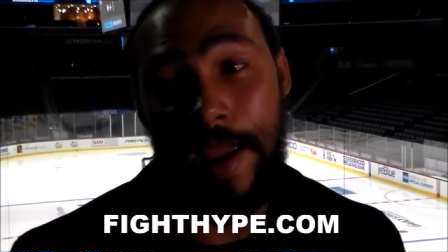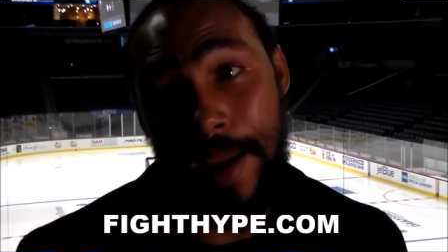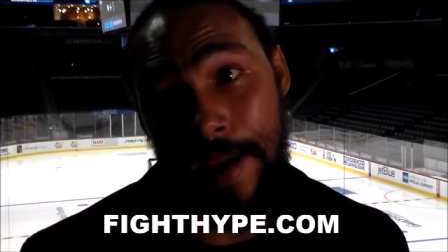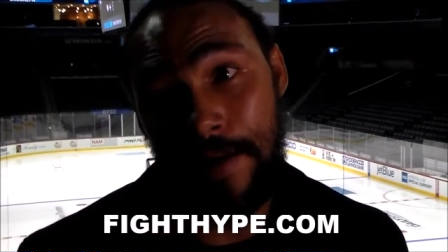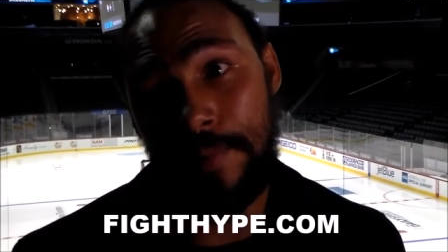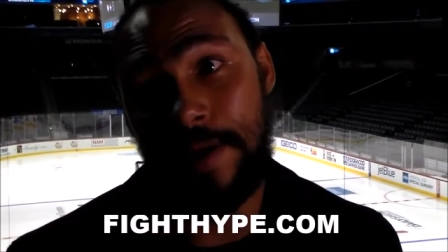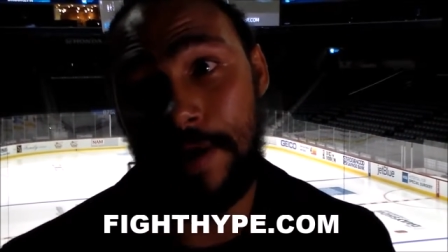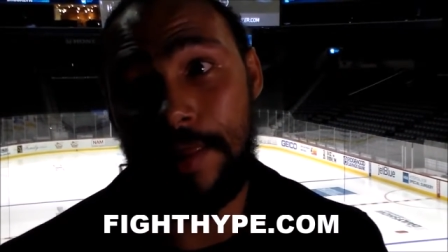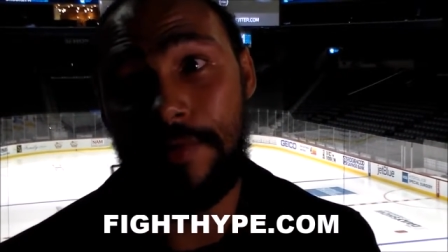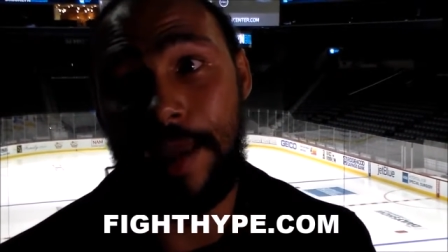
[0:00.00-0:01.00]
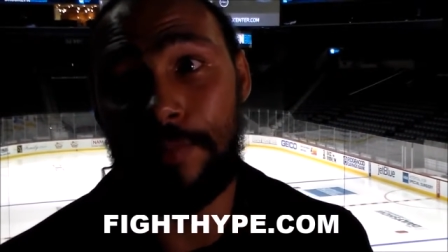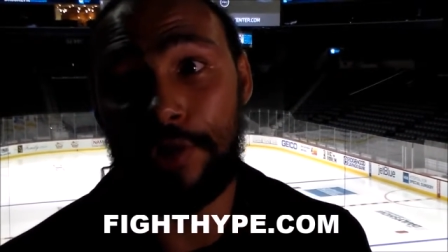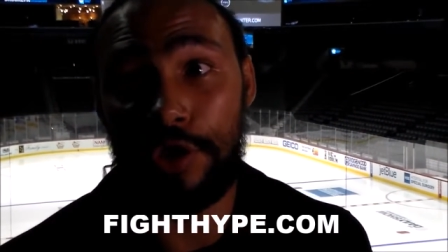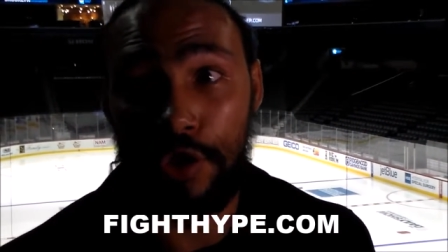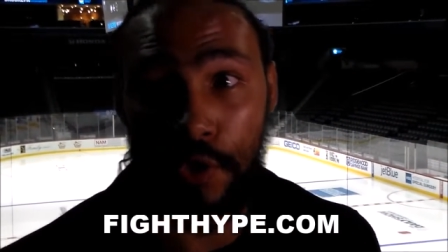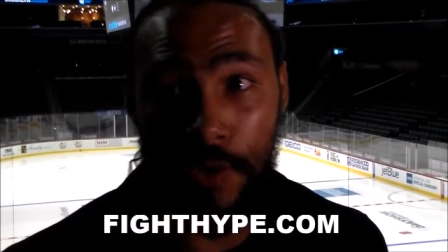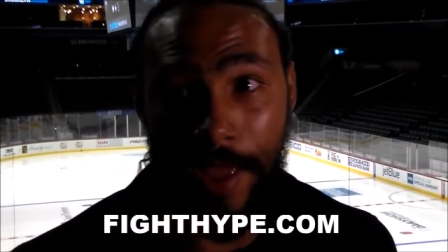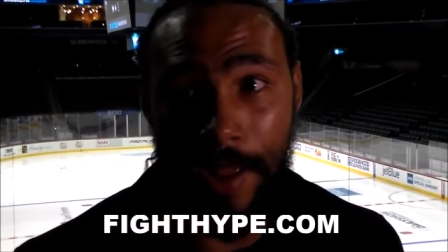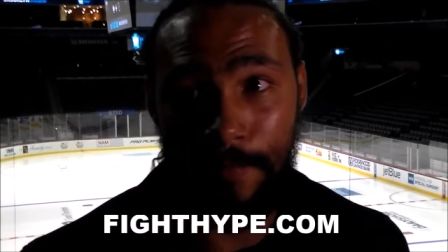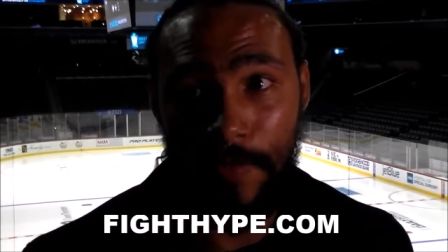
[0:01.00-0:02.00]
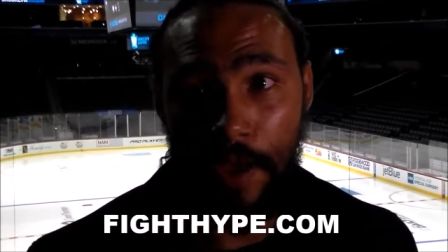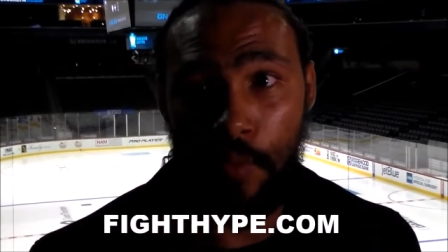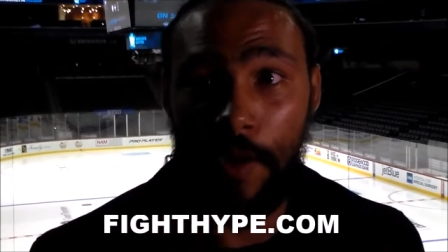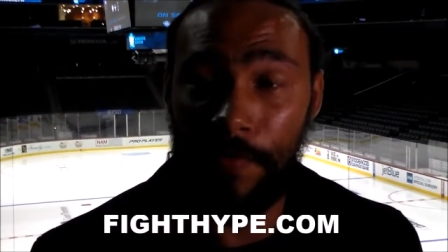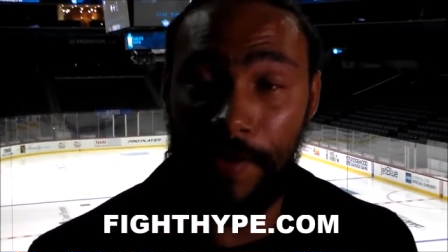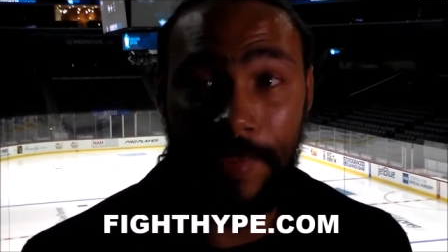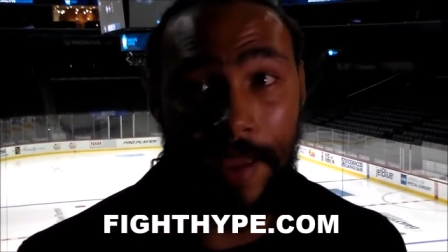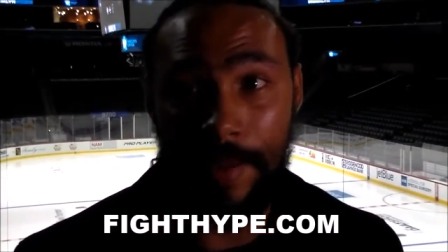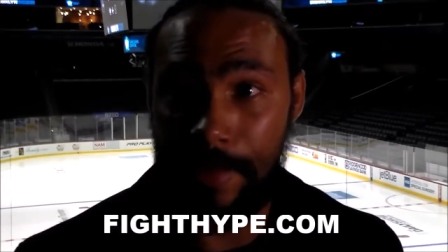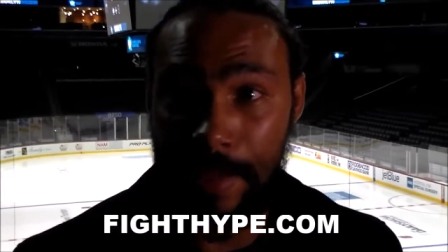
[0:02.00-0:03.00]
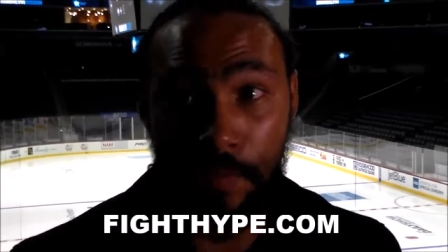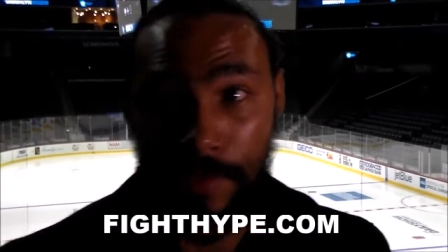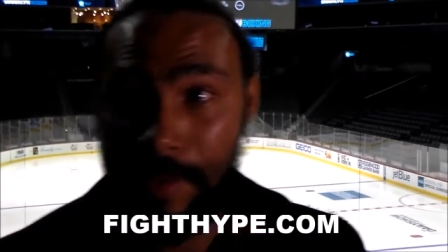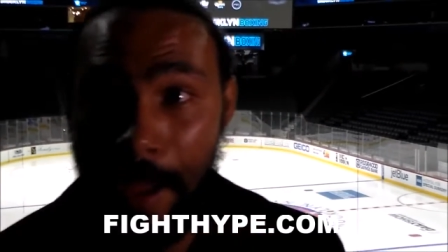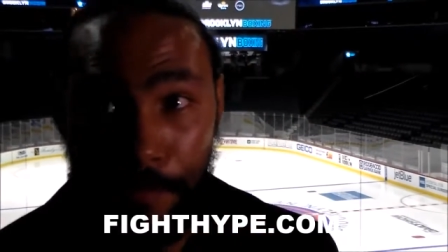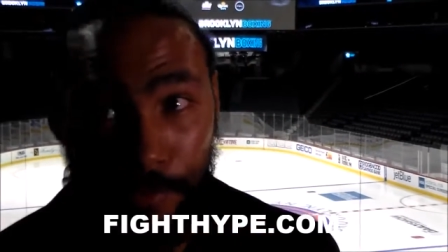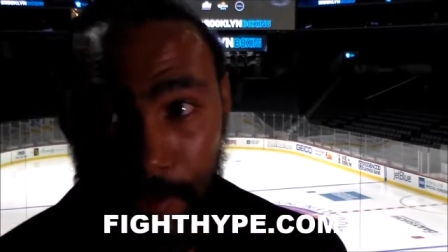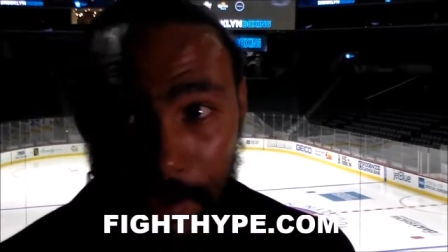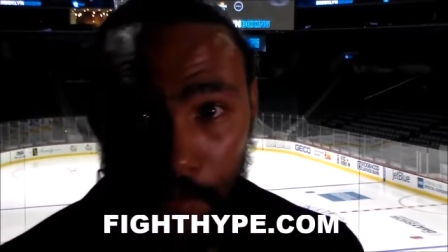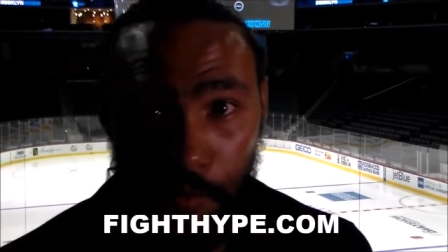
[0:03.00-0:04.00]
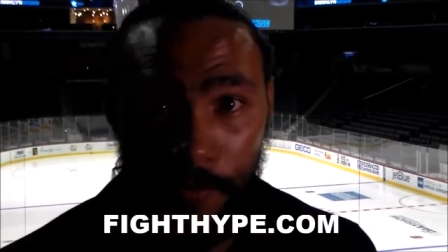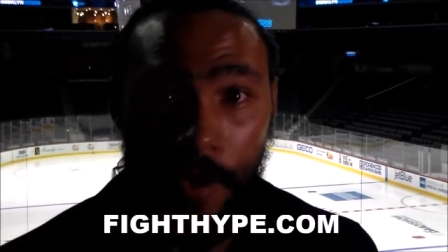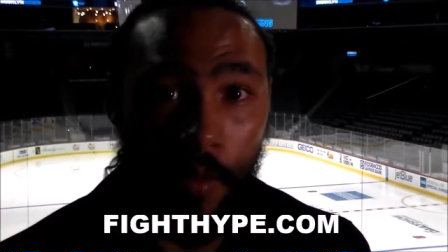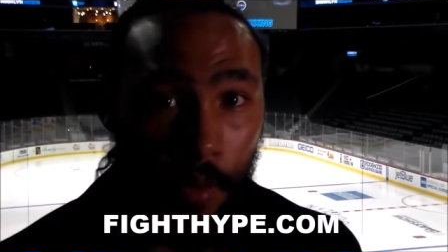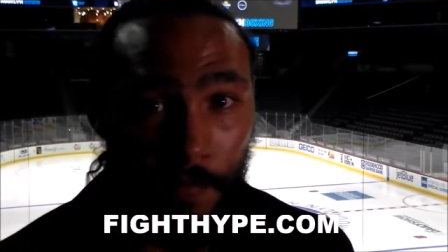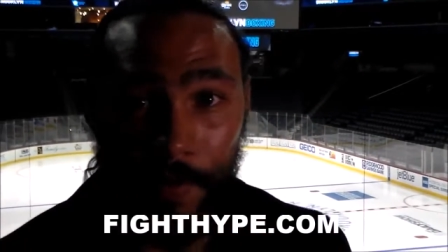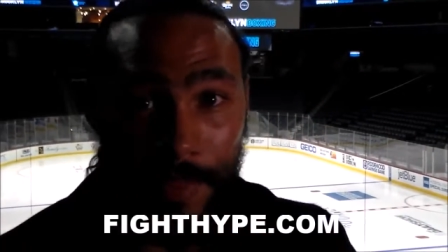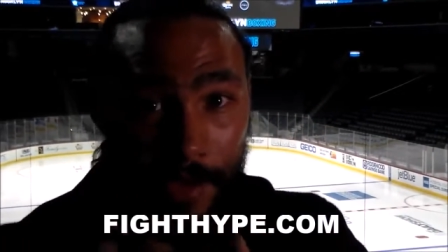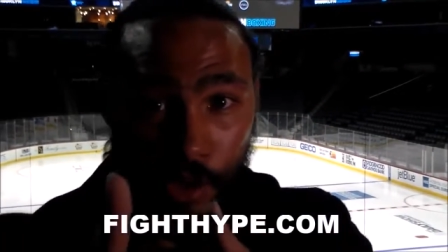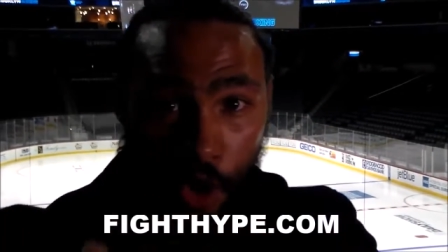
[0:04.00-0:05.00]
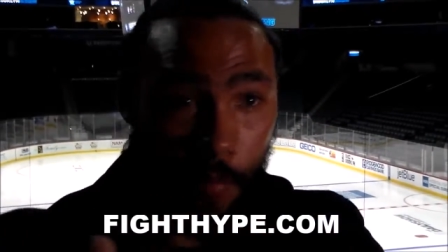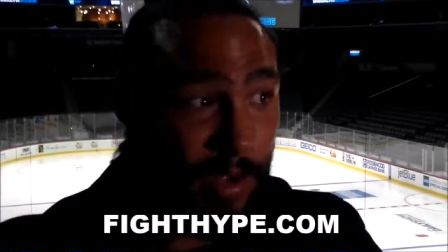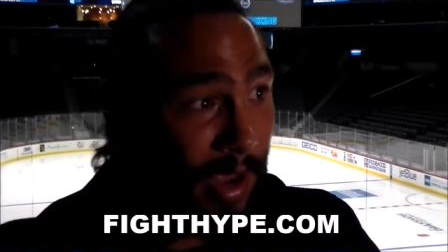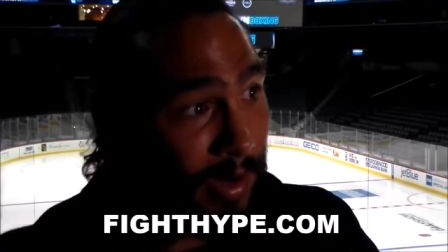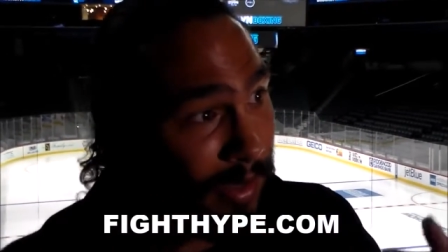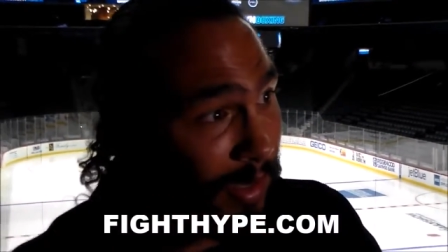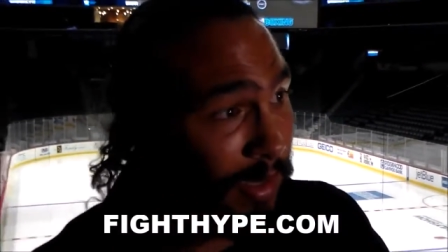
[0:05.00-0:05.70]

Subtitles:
And because he was able to do that, one thing that he was not presented with, one thing that nobody had to